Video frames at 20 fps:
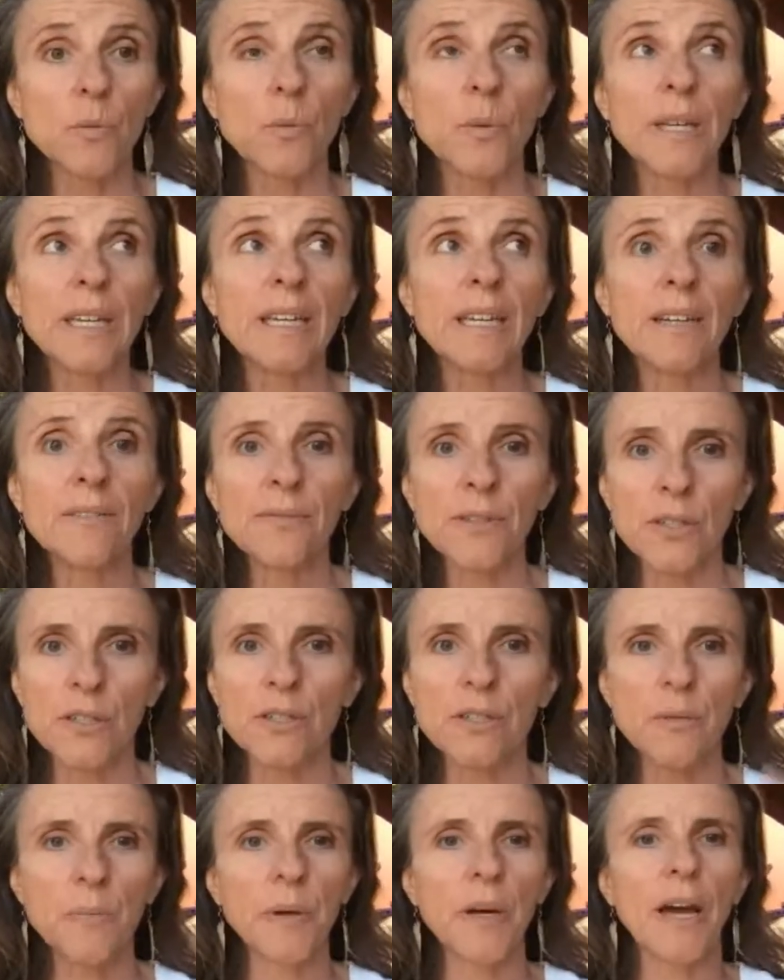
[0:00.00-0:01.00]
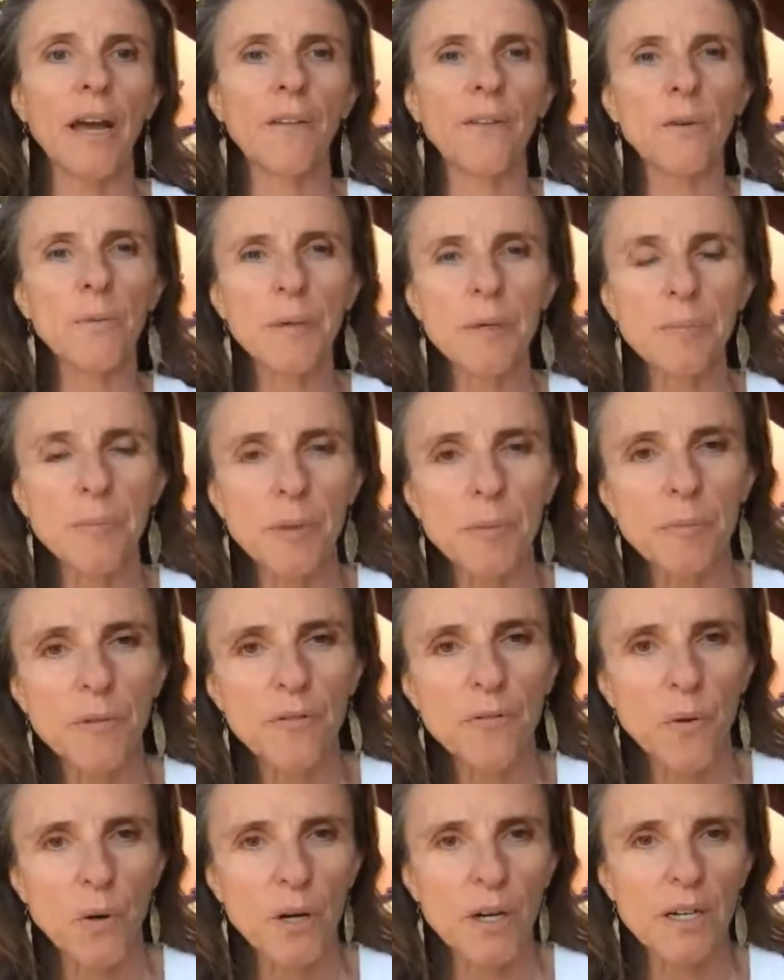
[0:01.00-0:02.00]
We have learned to put other people
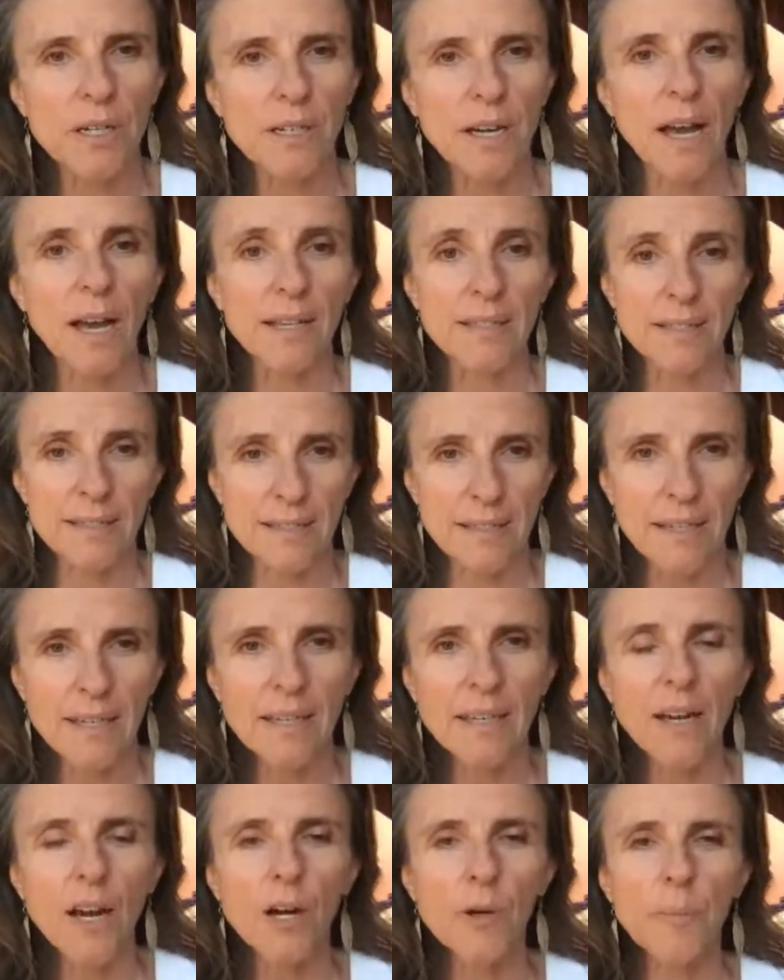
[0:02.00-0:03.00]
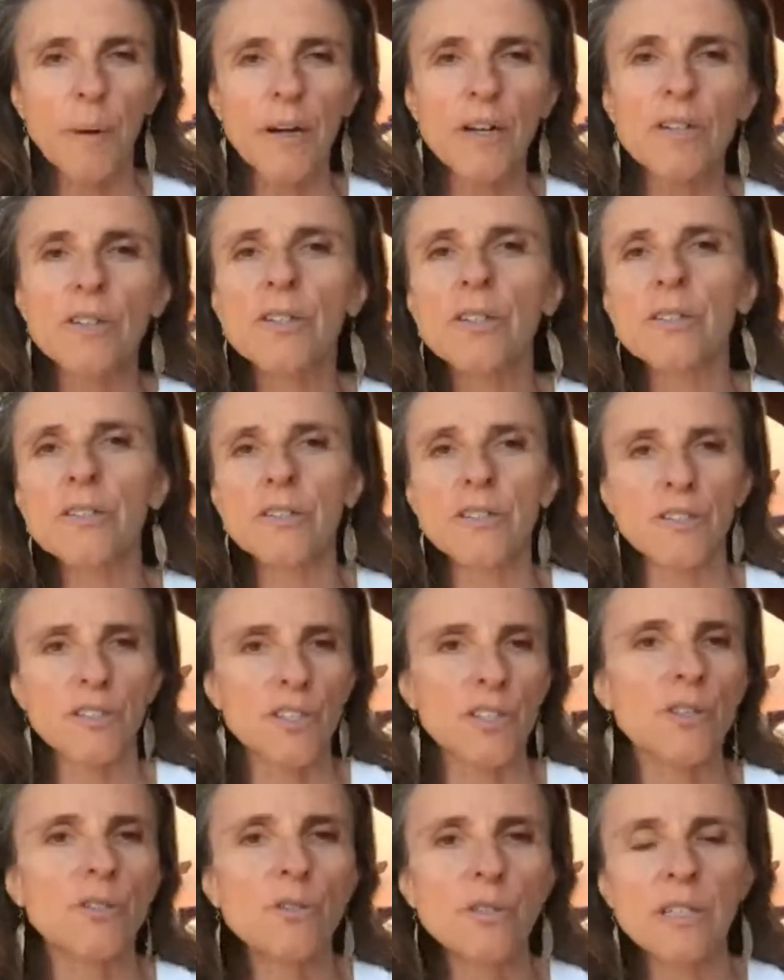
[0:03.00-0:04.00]
before us, our partners, our
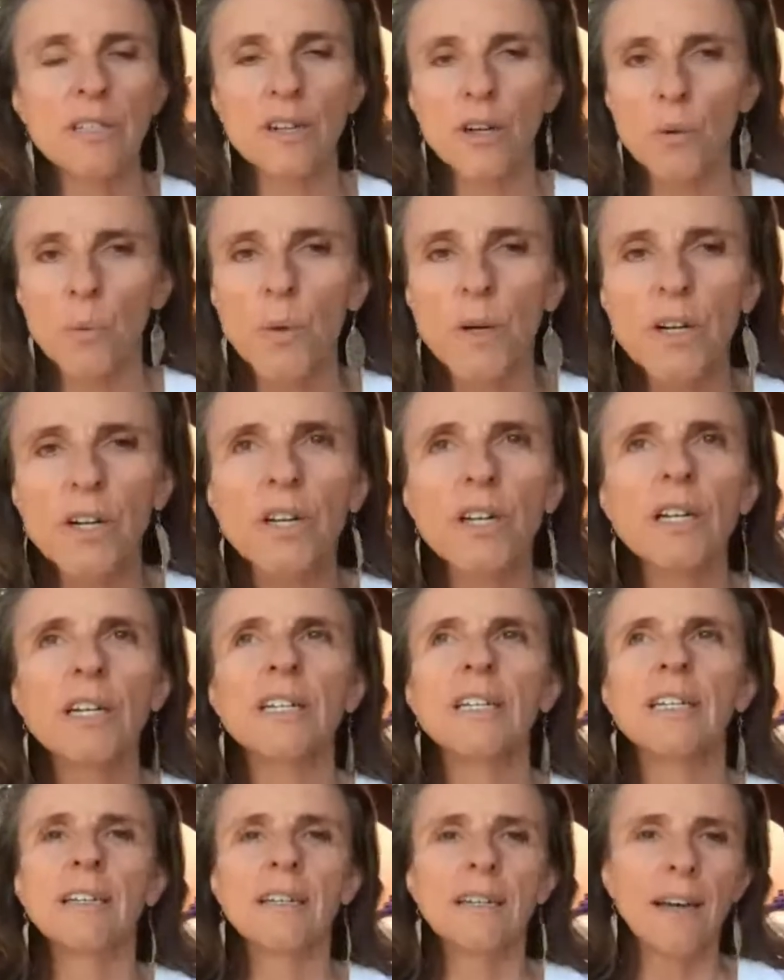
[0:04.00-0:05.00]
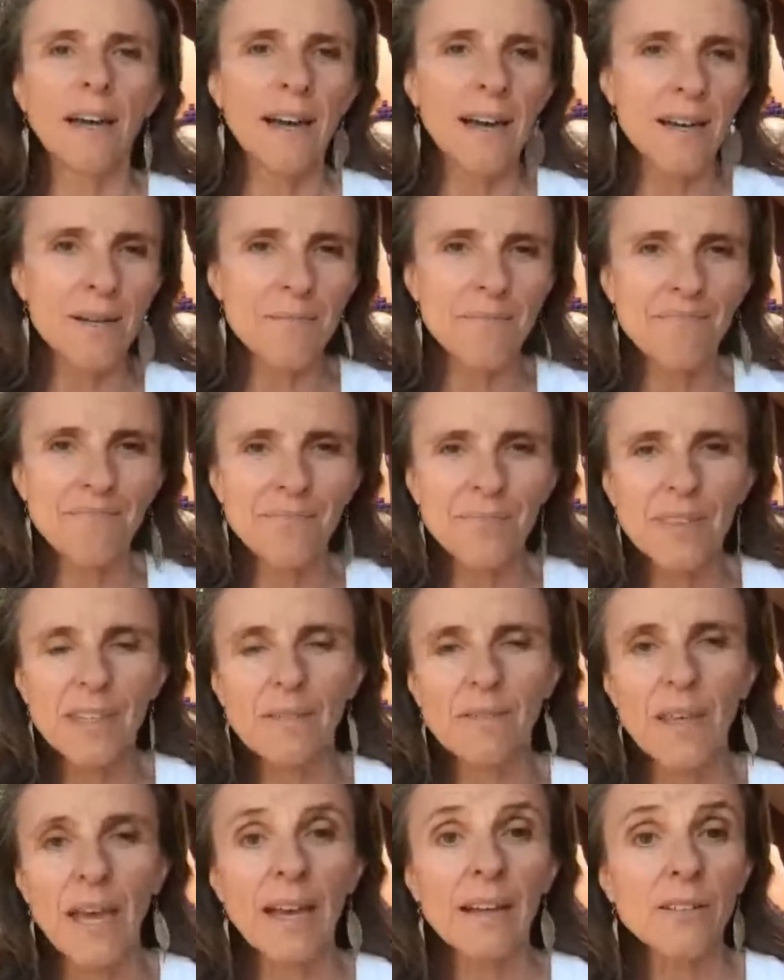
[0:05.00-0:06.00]
children, our work,
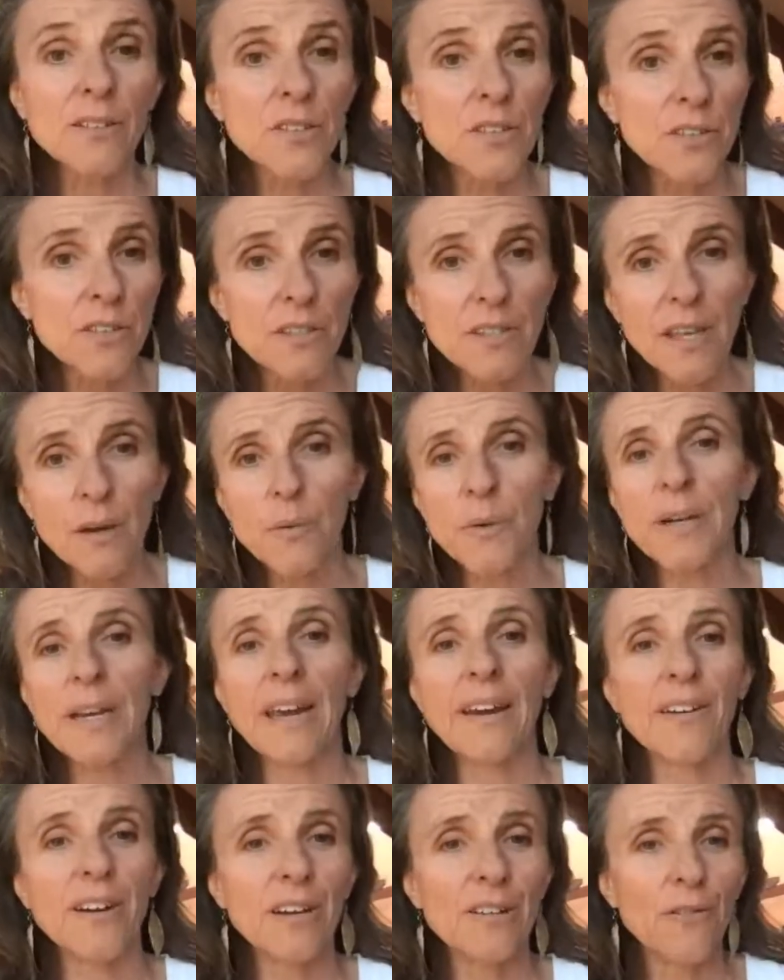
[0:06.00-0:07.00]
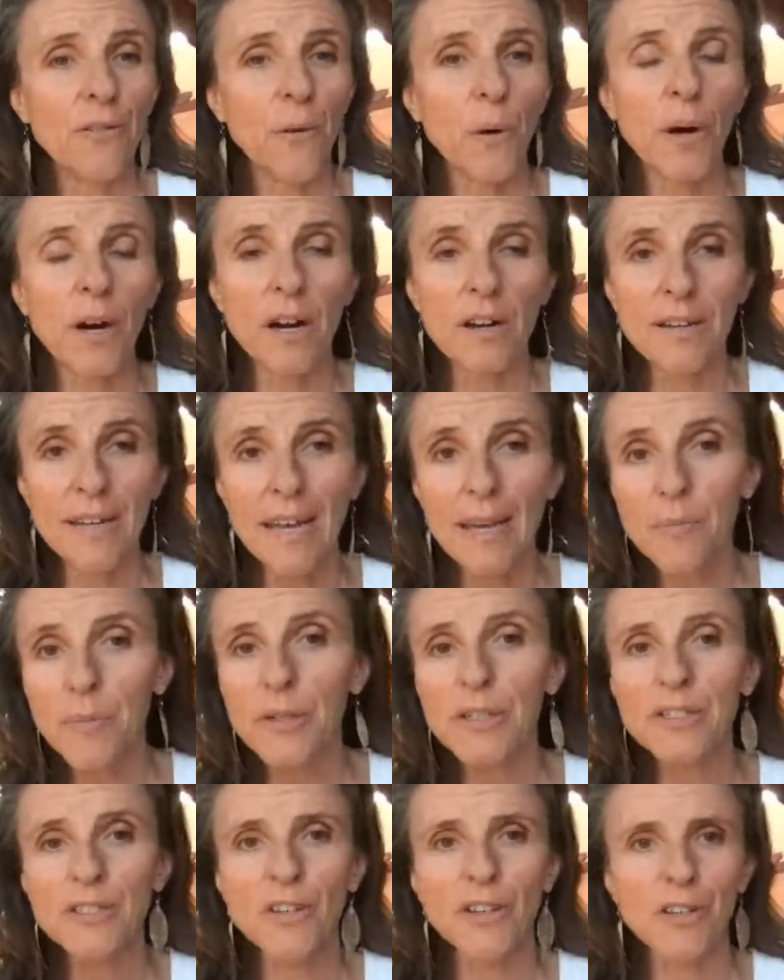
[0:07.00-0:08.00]
the elders that we're caring for, our
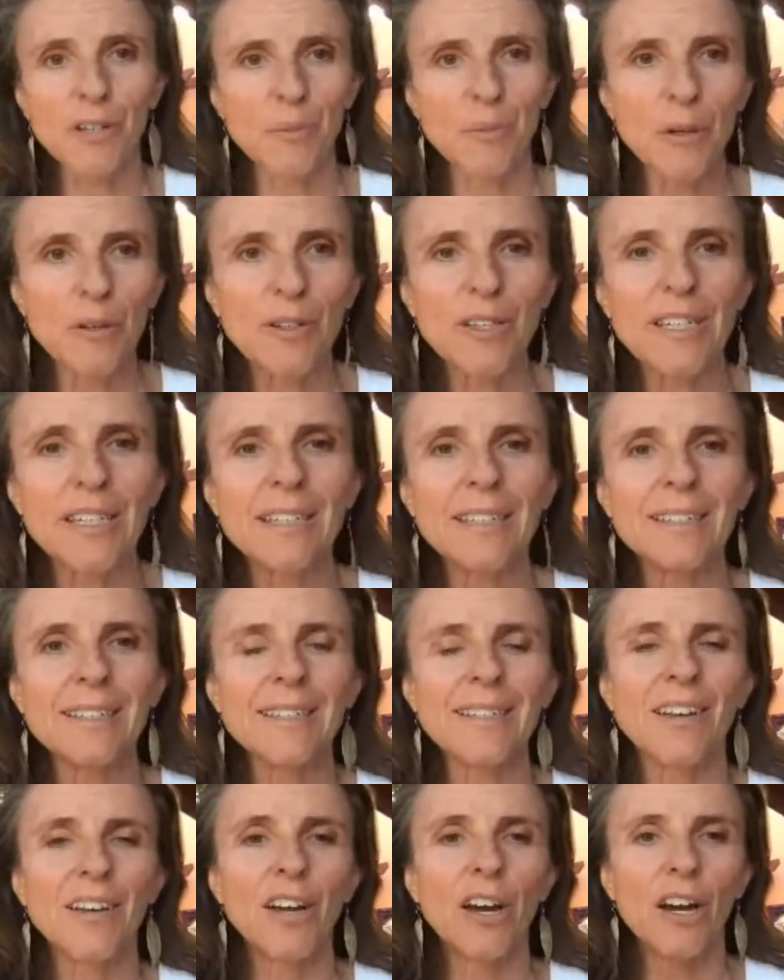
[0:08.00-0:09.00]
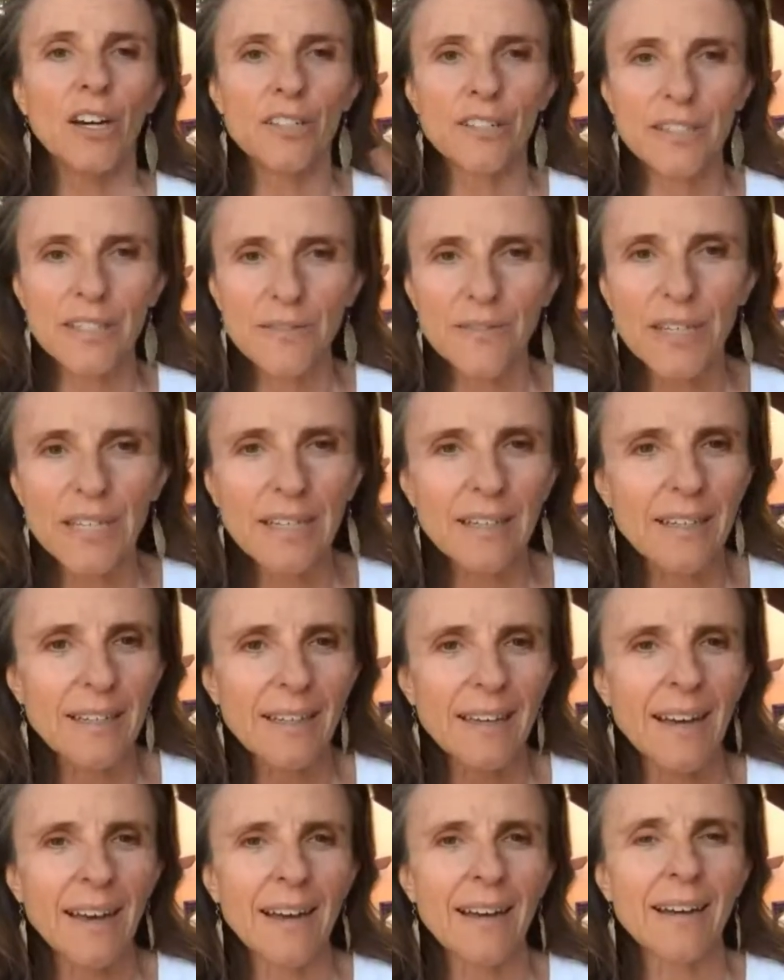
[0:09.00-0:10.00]
neighbors, our communities, our civic